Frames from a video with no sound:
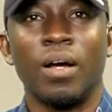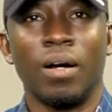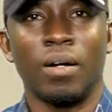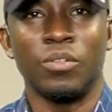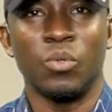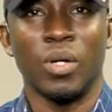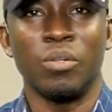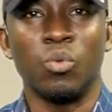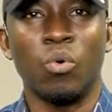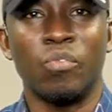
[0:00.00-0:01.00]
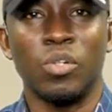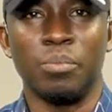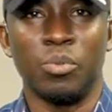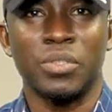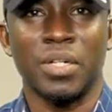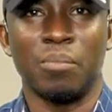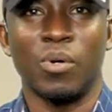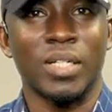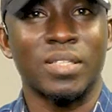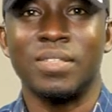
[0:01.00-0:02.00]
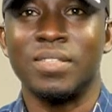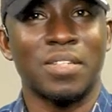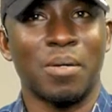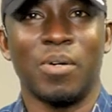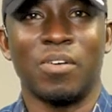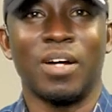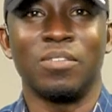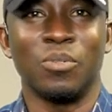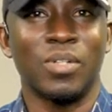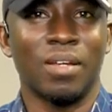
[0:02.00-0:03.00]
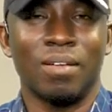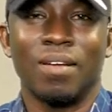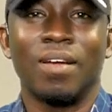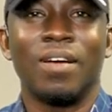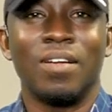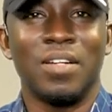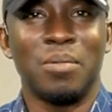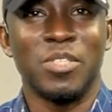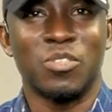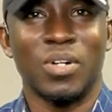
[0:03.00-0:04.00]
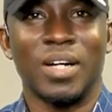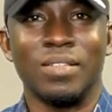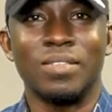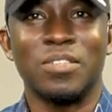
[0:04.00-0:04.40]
enroll for the bootcamp. But I said this time around, okay, let me try it.